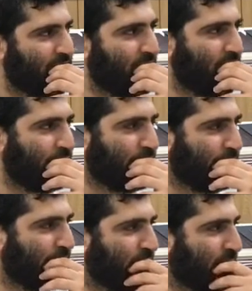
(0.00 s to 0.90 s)
You know,
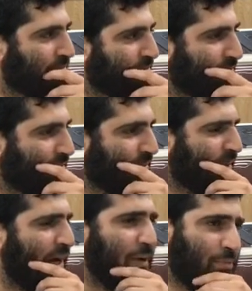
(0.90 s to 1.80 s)

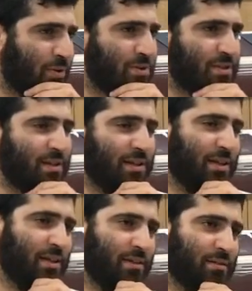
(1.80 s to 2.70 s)
I
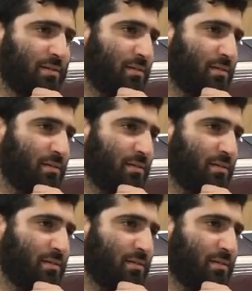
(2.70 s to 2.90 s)
personally,